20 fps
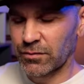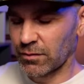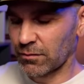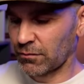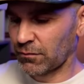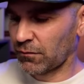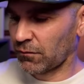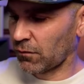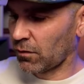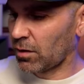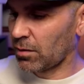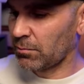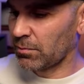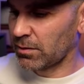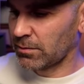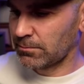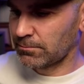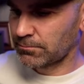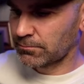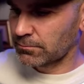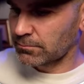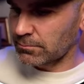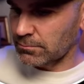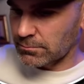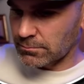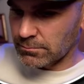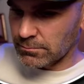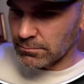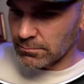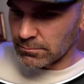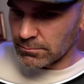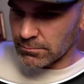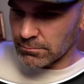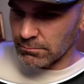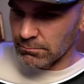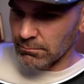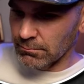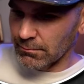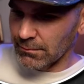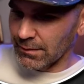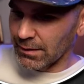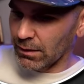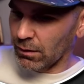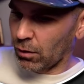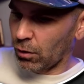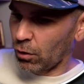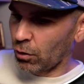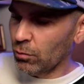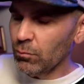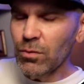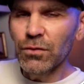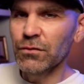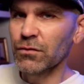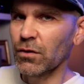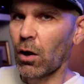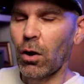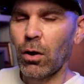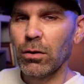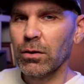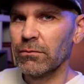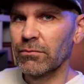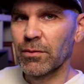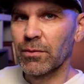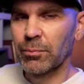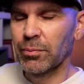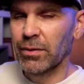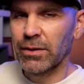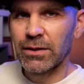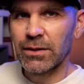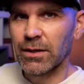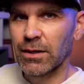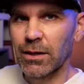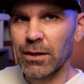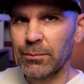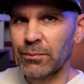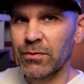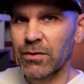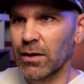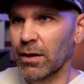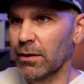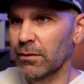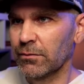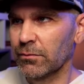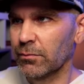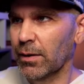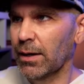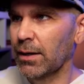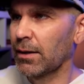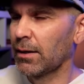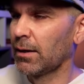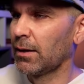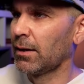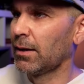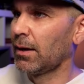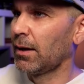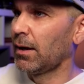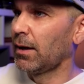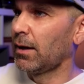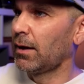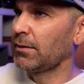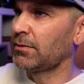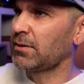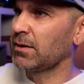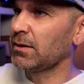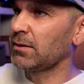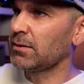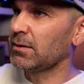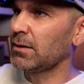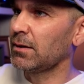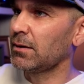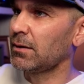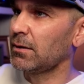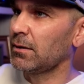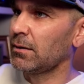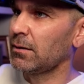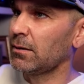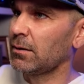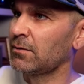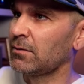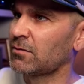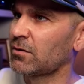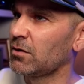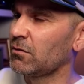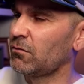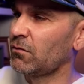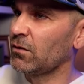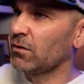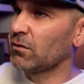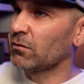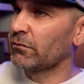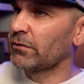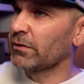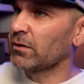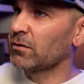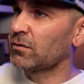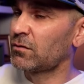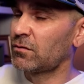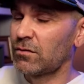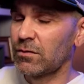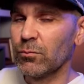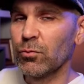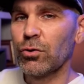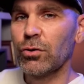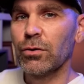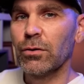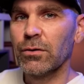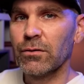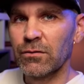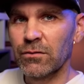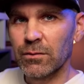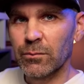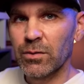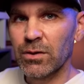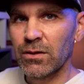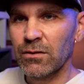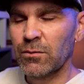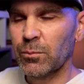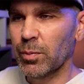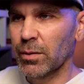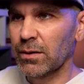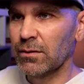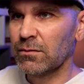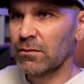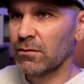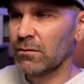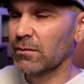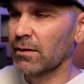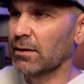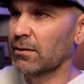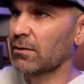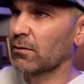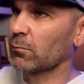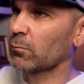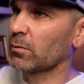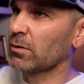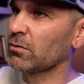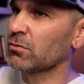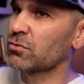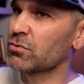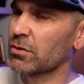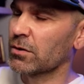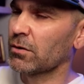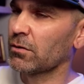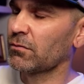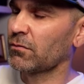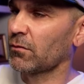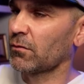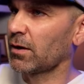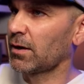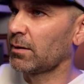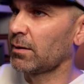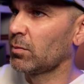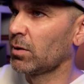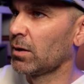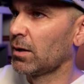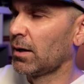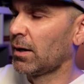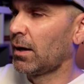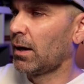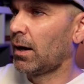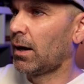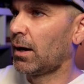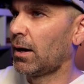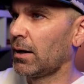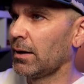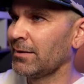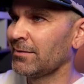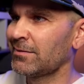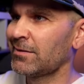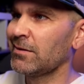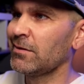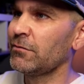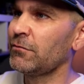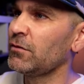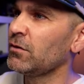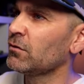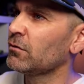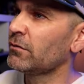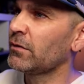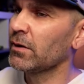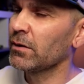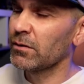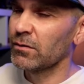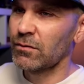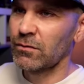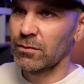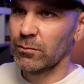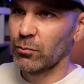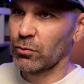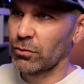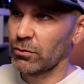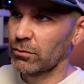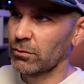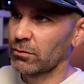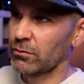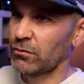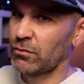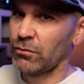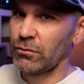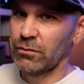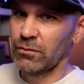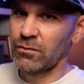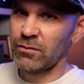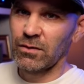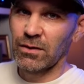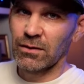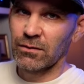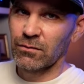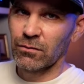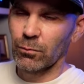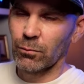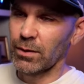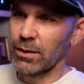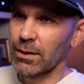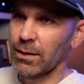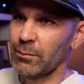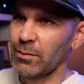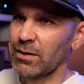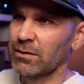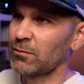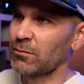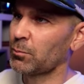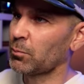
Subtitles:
from almost all of the Planet Eclipse guns, right? I think that it's going to feel very similar in some of these places. Like the rear trigger frame is going to feel very similar to the CS3. I mean, it's